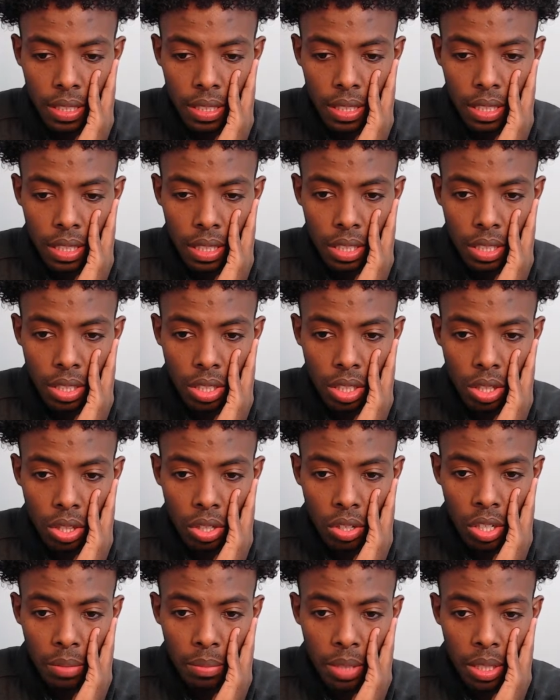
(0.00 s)
This is a
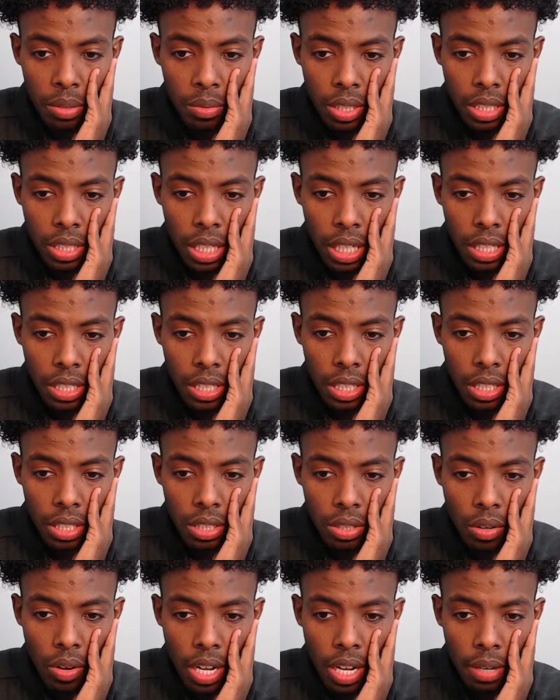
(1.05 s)
30-minute rejection. Let's go
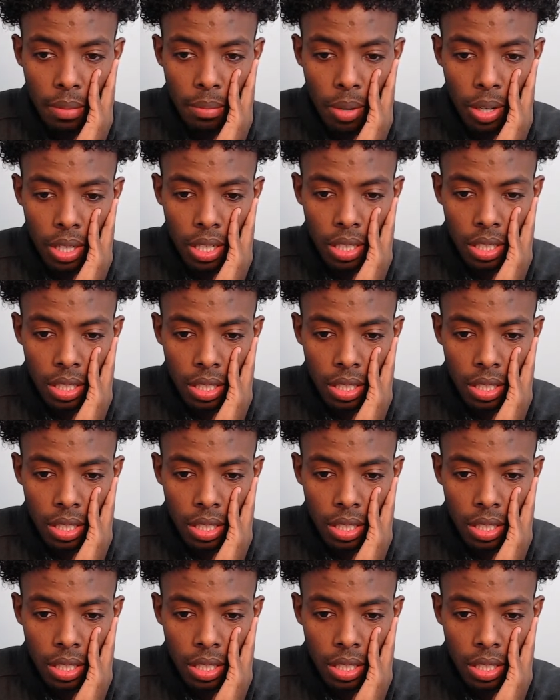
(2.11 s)
ahead and mark it.